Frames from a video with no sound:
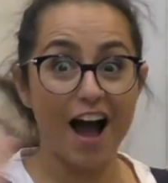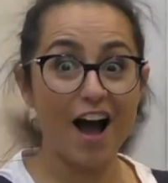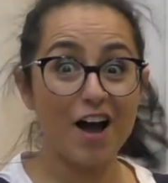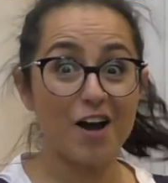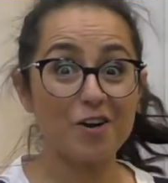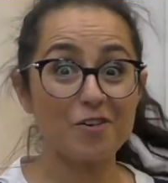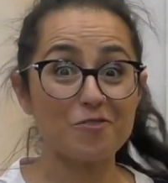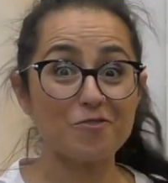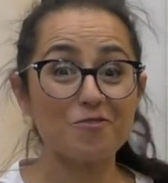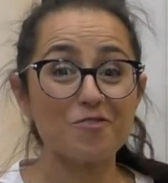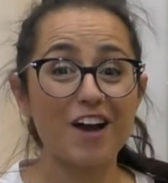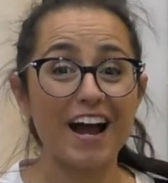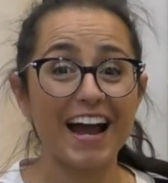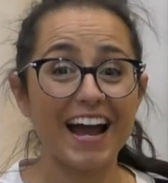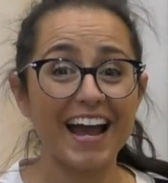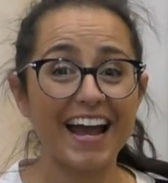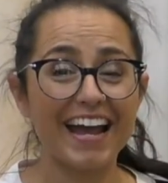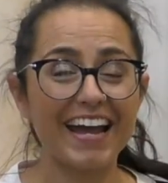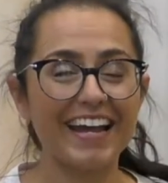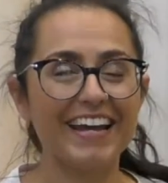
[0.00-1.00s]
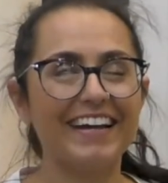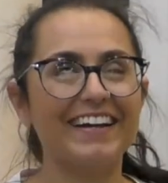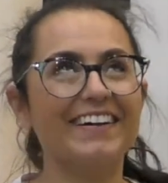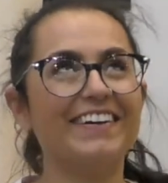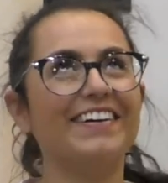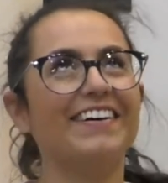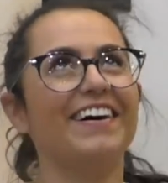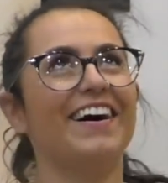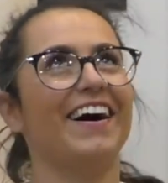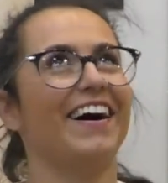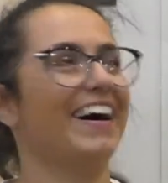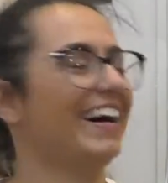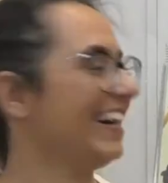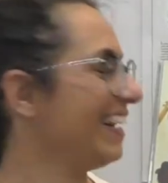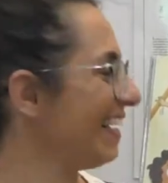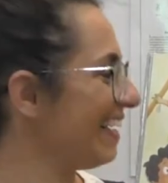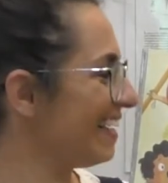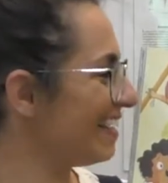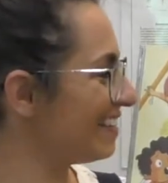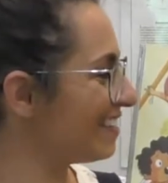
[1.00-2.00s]
Hooray! Oh,
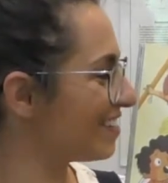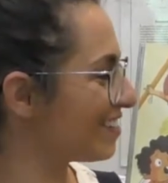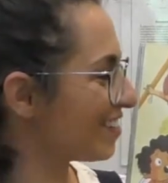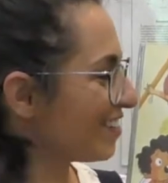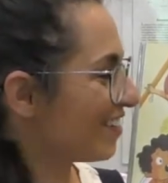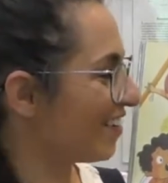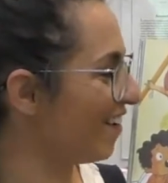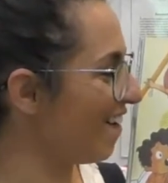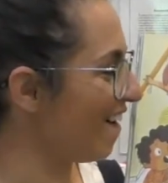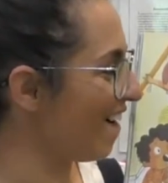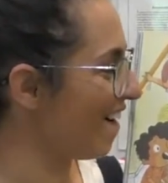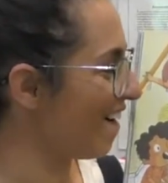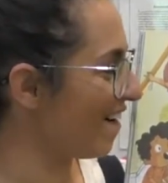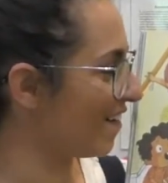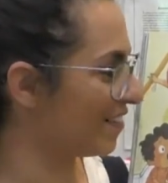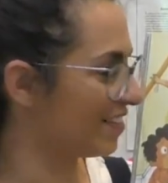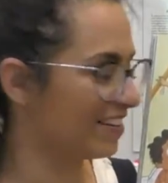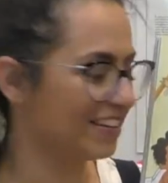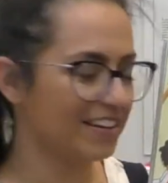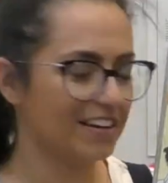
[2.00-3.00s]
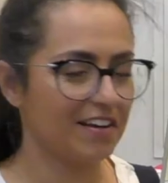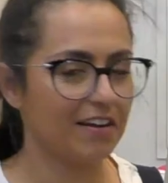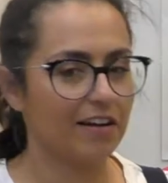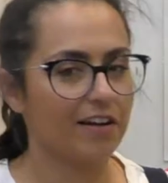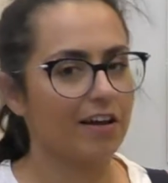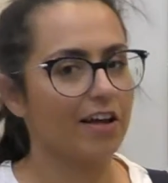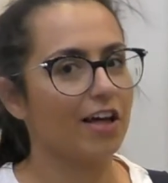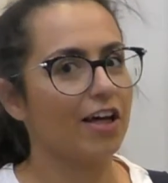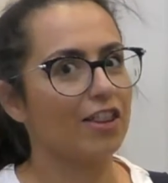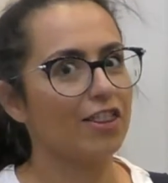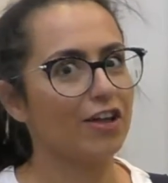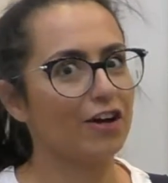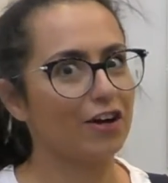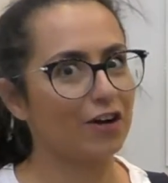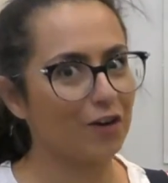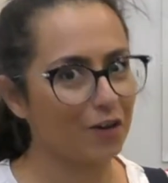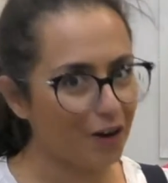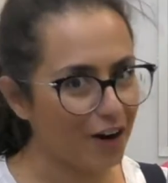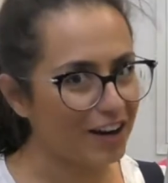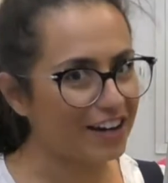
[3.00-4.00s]
it's gone. The
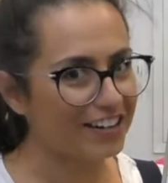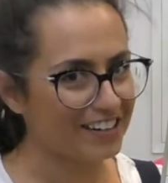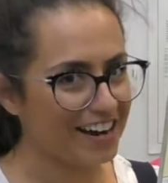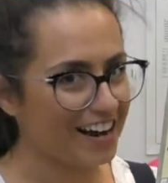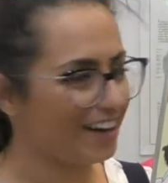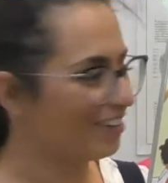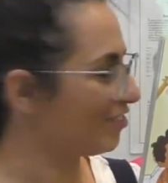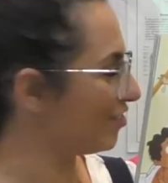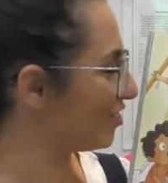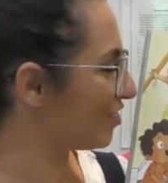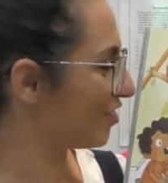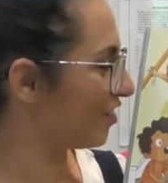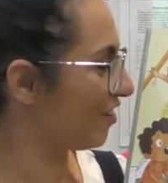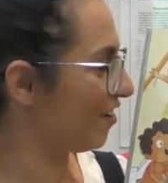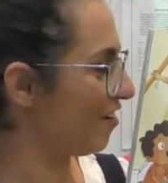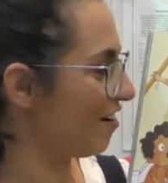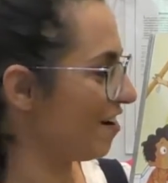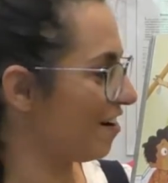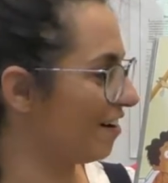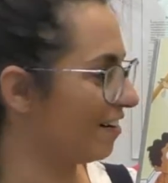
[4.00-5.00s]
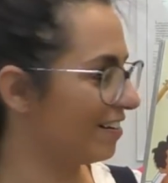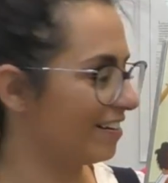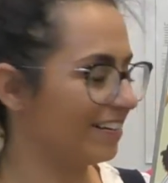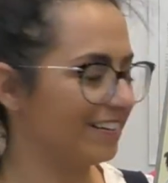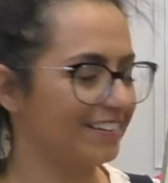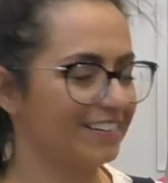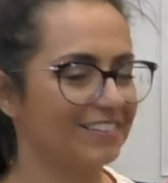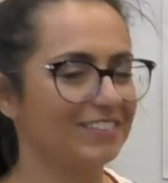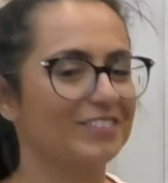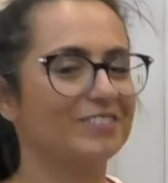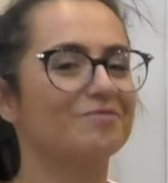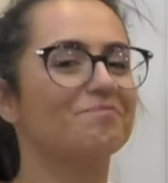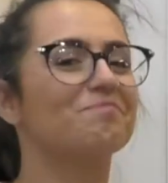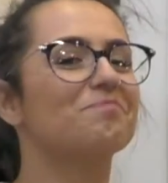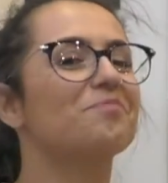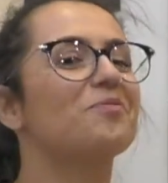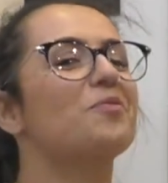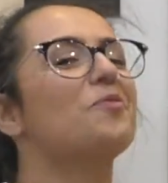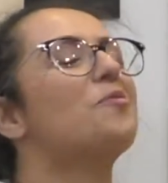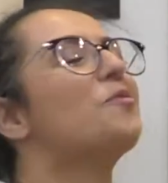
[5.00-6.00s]
crocodile's gone.
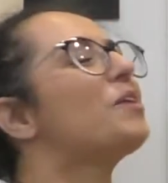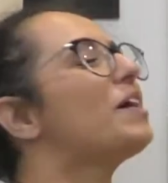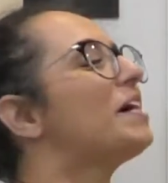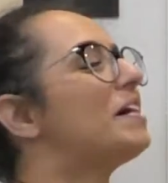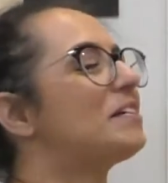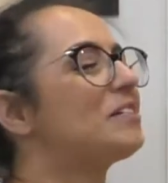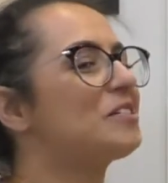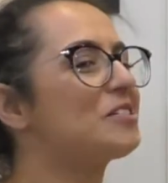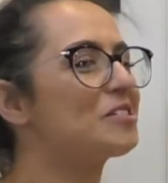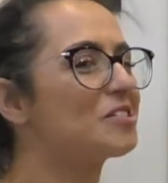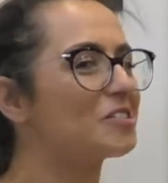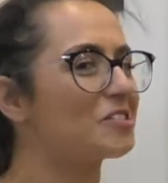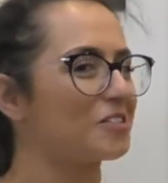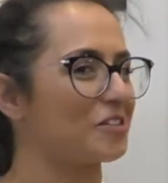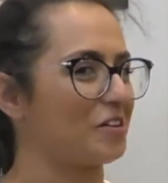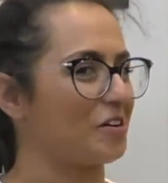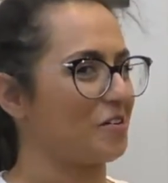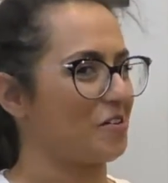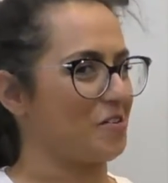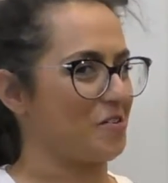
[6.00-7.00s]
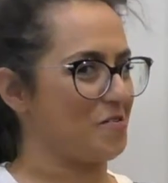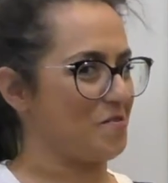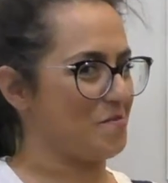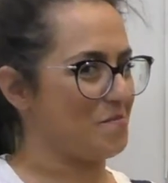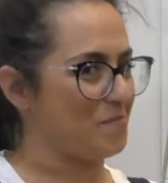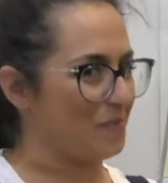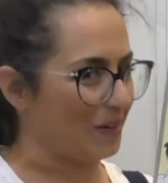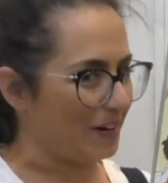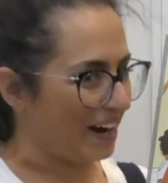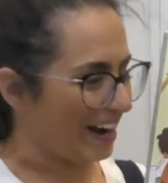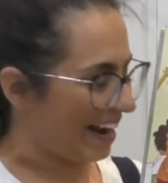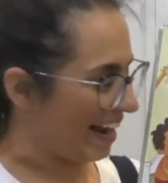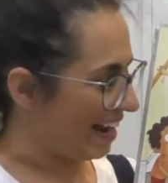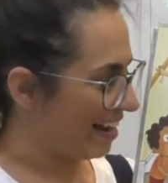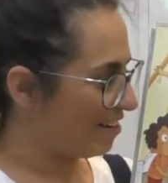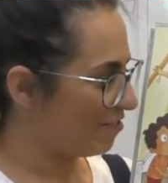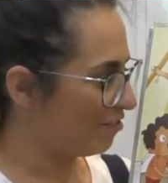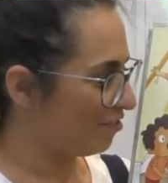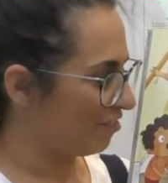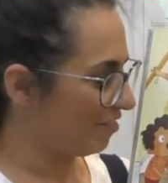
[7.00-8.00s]
We're so
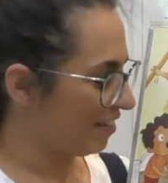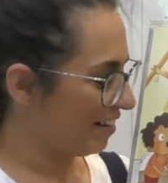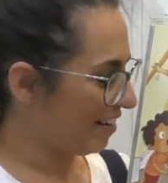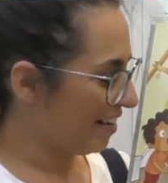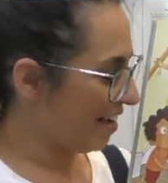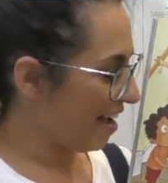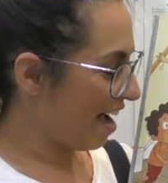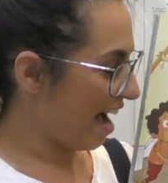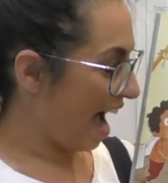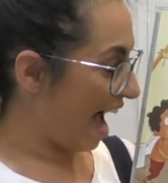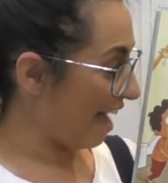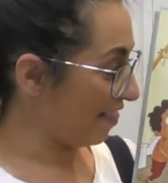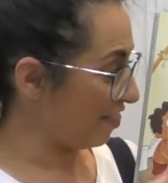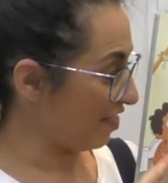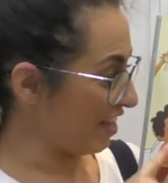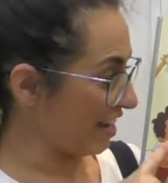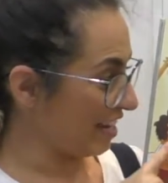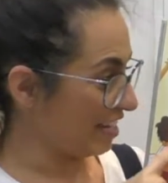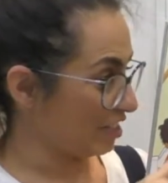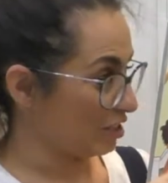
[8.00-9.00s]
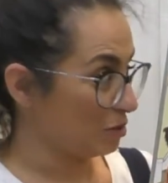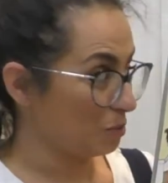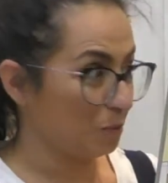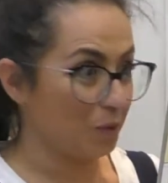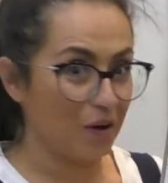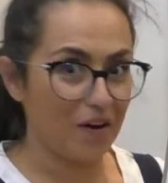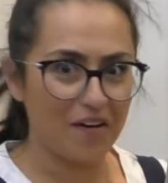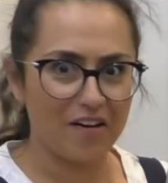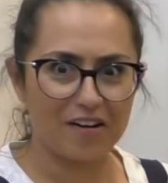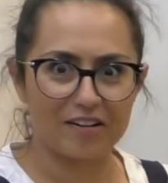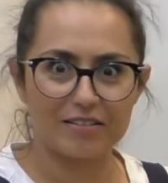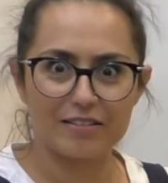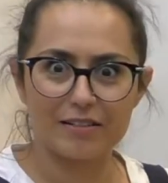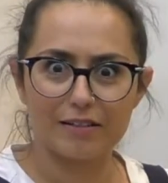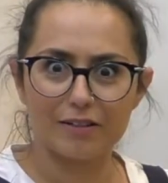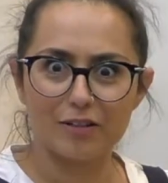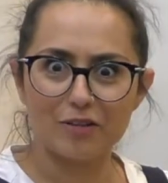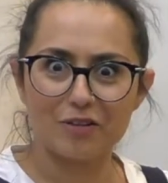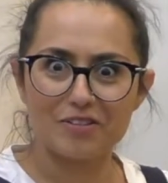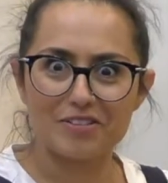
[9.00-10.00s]
brave. I think it's worked.
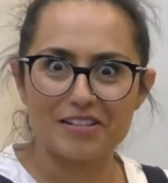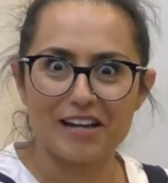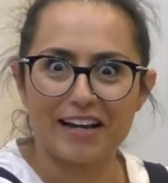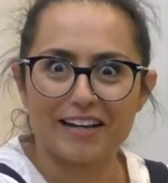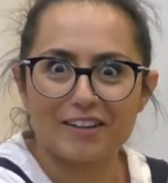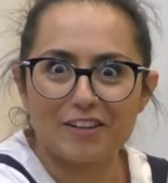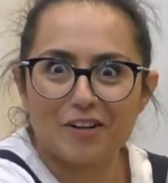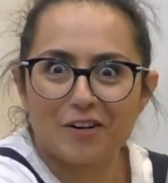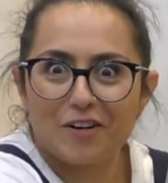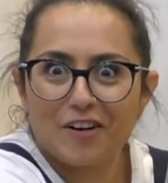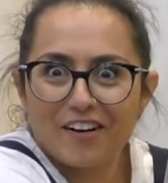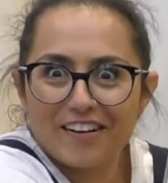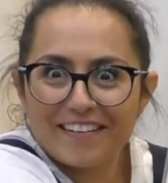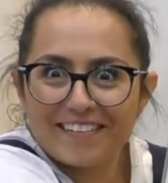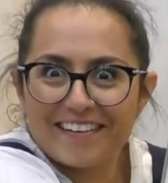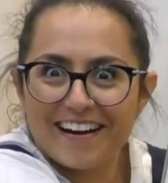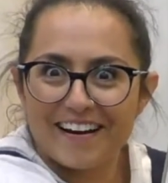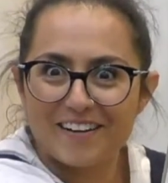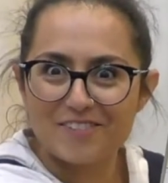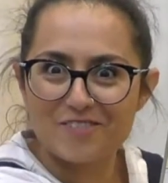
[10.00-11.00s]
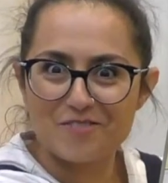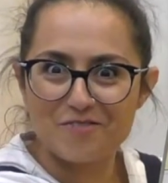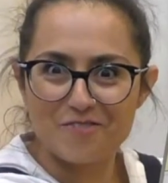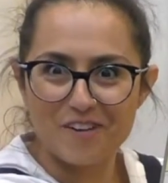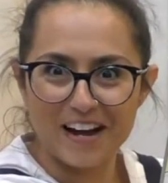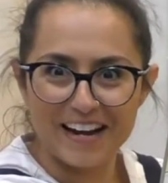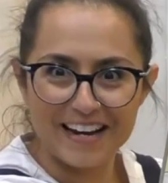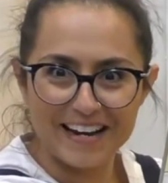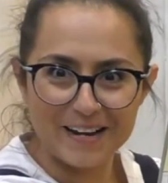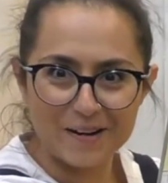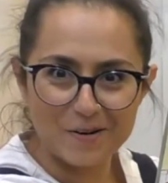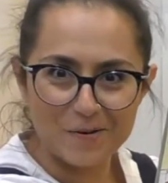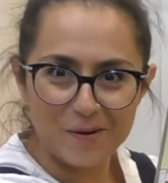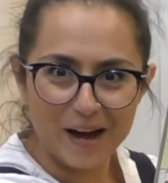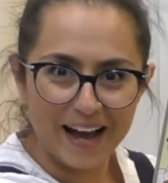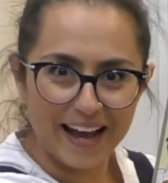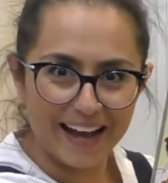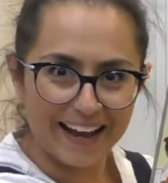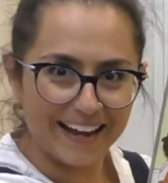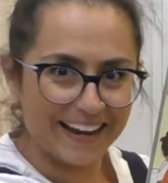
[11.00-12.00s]
Looks like the crocodile's running
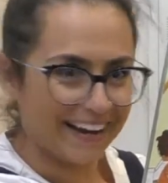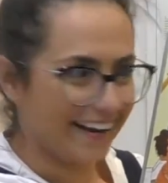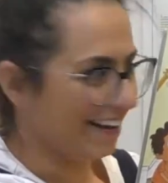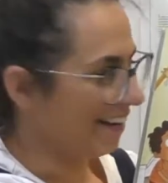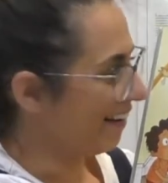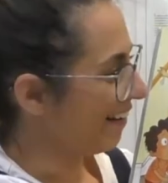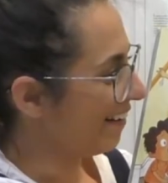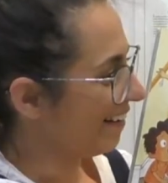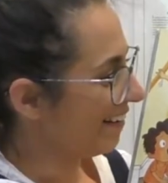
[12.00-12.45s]
away.